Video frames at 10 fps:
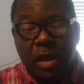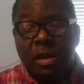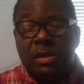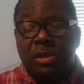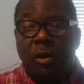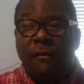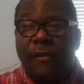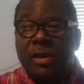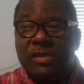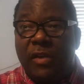So
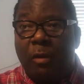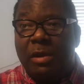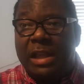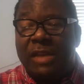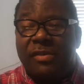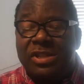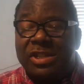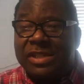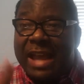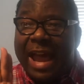first of all, I want to give a
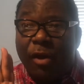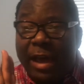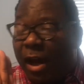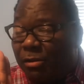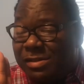shout out